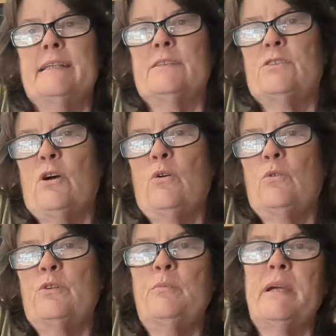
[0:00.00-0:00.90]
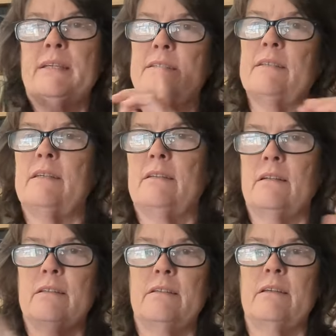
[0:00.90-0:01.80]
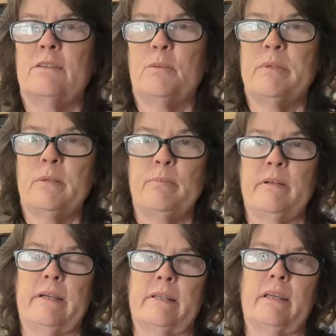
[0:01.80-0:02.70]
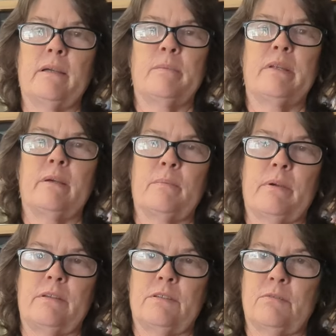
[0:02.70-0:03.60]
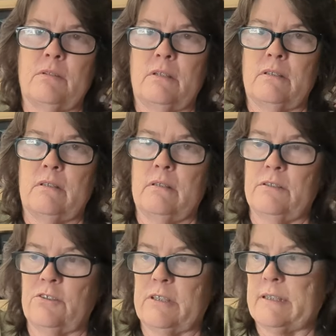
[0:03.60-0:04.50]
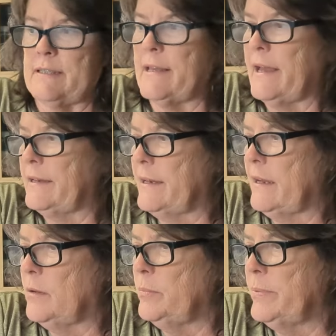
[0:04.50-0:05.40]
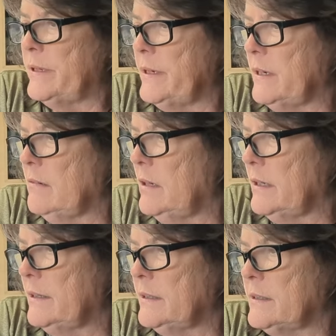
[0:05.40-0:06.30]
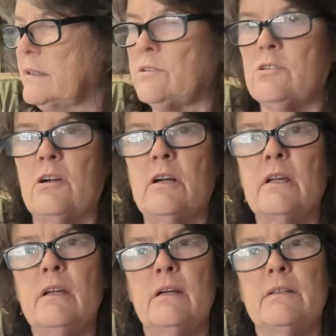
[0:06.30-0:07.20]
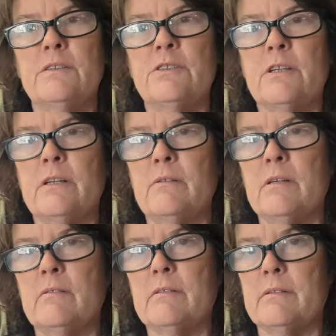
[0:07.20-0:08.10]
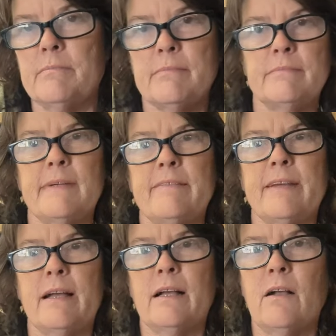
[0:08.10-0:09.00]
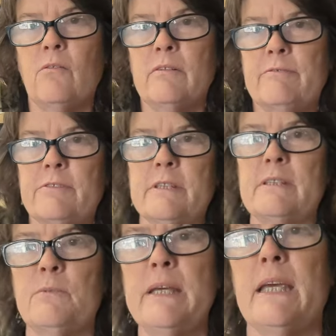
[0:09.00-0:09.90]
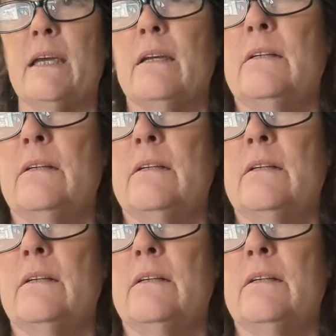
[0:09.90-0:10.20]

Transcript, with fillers: So you may see it on another meal plan coming up. I just want to address that now. But anyway, let's get started. Show you what I've got going for this week.